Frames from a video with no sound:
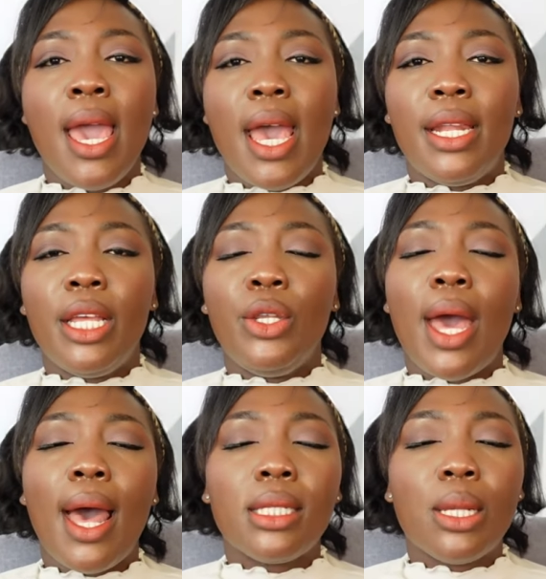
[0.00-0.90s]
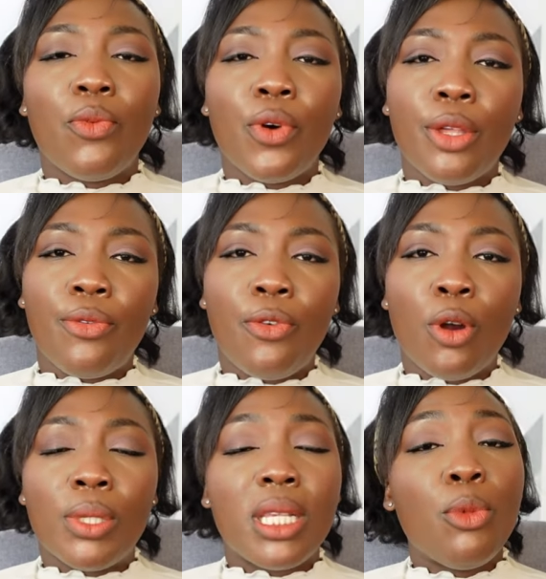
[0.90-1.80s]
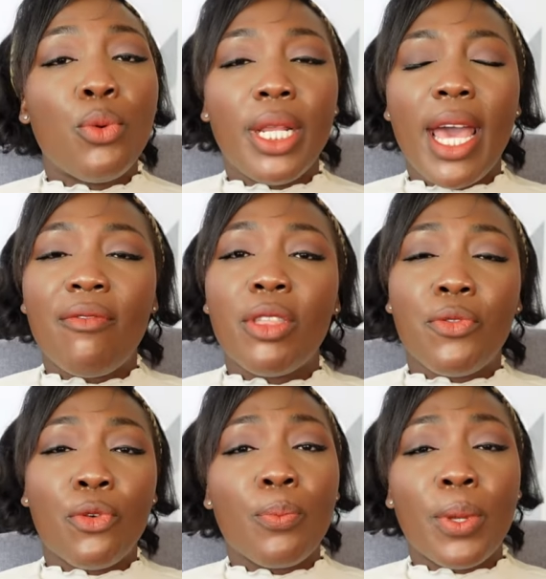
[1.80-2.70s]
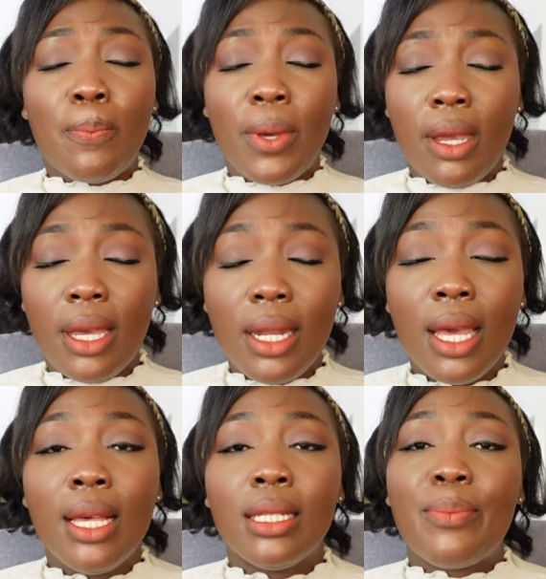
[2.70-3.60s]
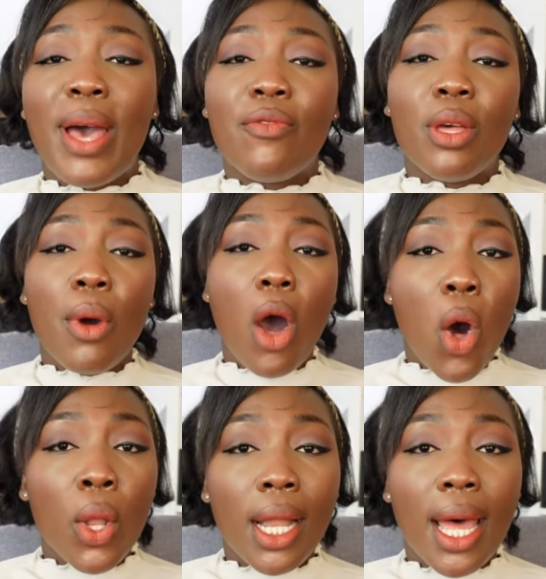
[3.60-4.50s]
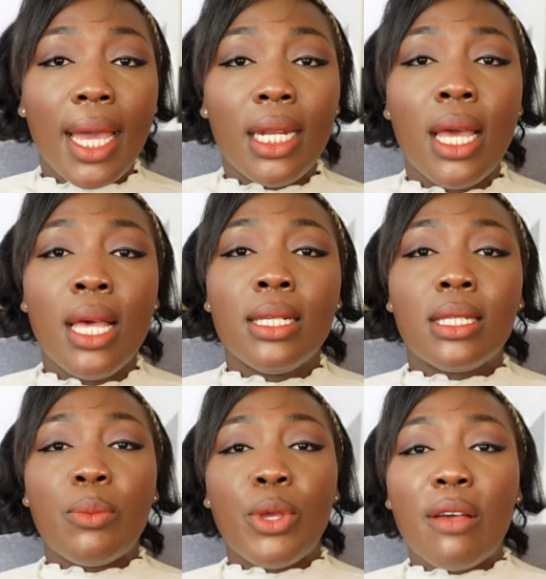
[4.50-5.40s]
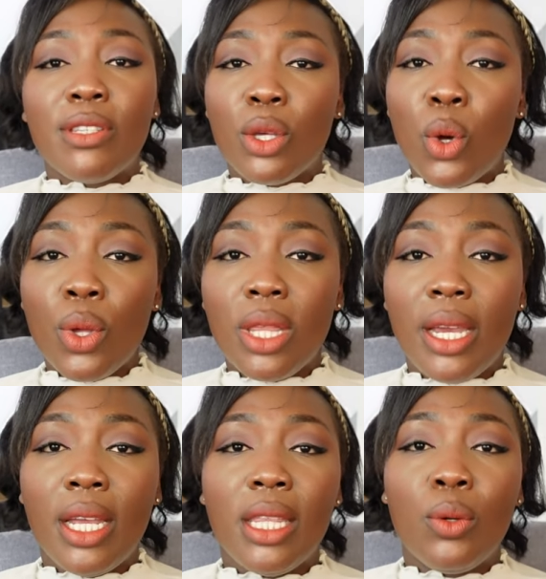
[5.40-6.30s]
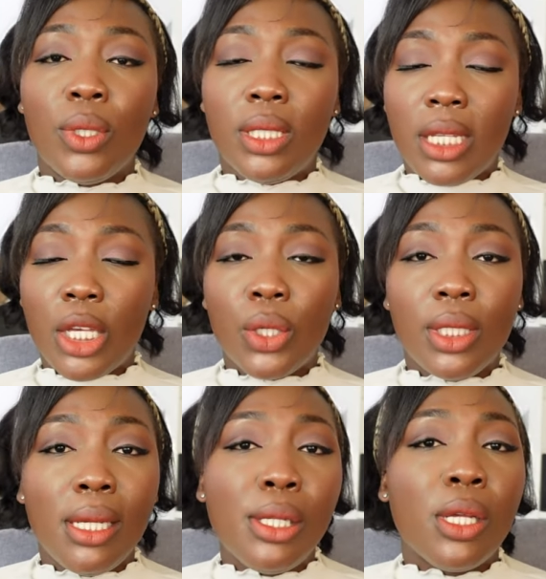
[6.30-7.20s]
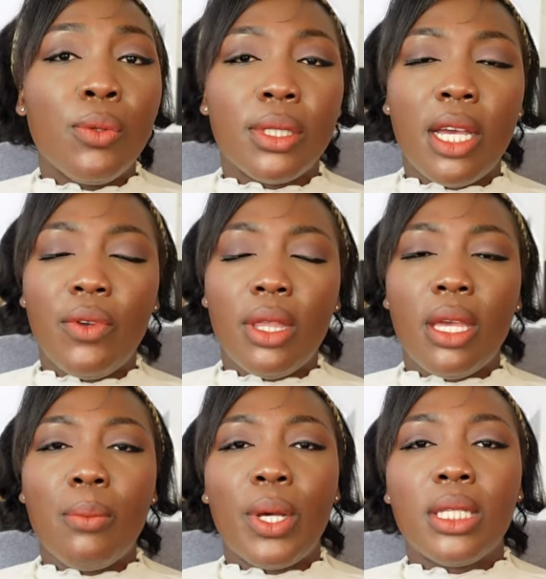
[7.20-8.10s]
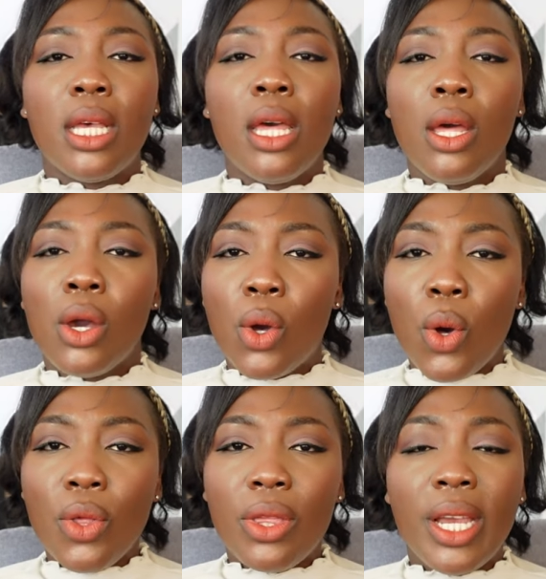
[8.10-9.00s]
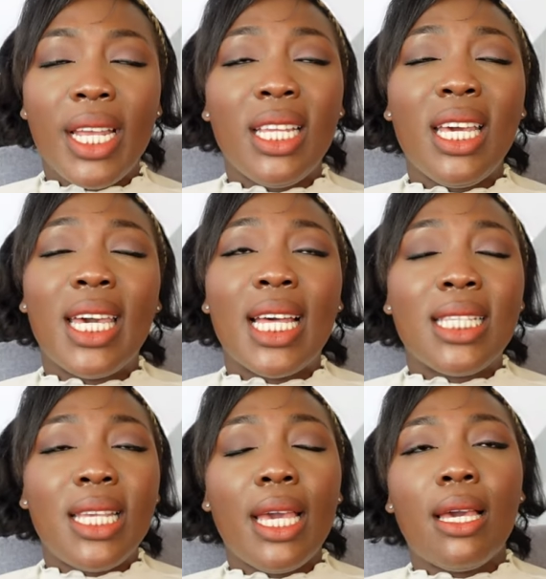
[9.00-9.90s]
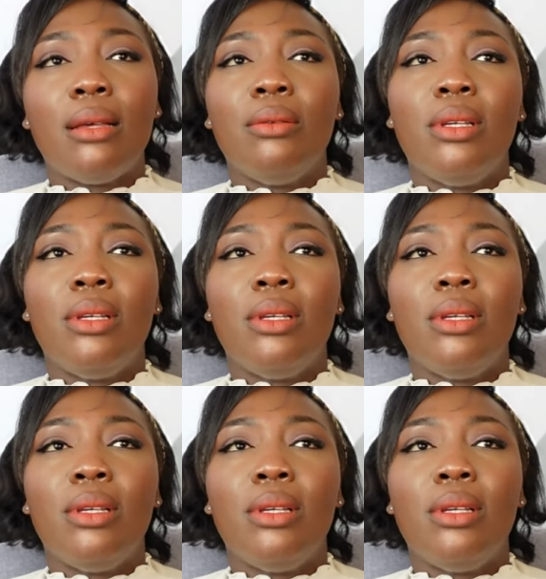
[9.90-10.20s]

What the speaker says: And then you ask them for the form. Some already have the form prepared. Some have them online. Some you have to go there and they would take your details and everything. But go there and it can take